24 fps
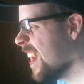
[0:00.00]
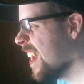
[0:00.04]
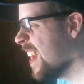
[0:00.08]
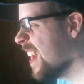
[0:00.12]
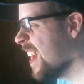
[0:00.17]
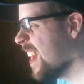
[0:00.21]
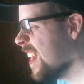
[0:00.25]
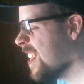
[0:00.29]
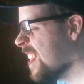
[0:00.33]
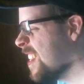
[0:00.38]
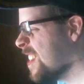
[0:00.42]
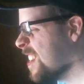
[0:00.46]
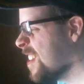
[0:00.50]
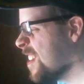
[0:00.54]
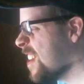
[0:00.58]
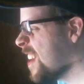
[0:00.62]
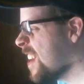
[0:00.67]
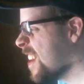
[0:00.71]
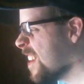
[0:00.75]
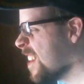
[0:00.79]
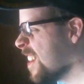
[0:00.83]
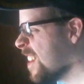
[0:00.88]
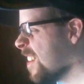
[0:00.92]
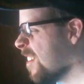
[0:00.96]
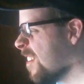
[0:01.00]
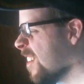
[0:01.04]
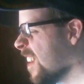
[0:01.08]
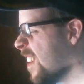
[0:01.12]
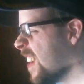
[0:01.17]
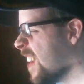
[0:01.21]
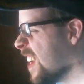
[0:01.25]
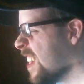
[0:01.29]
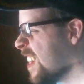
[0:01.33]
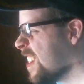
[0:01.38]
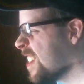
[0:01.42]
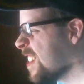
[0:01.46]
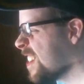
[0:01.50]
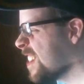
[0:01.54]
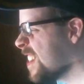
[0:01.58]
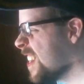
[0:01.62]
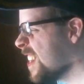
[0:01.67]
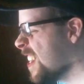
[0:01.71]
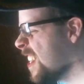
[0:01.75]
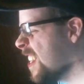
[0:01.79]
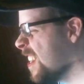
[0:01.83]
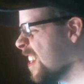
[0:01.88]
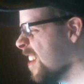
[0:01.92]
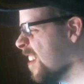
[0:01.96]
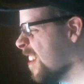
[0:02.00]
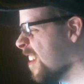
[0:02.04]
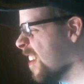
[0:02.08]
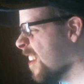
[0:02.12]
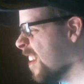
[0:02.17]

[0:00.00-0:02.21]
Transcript: Did you hear the one I just did, or no?